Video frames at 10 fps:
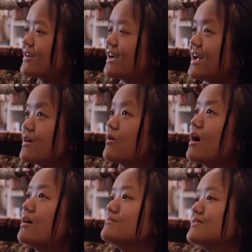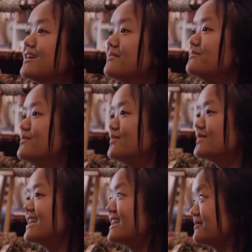of Seven Little Johnstons,
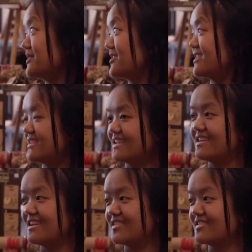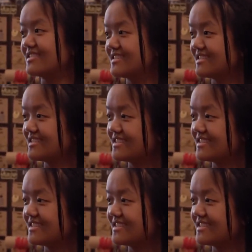while the litigation is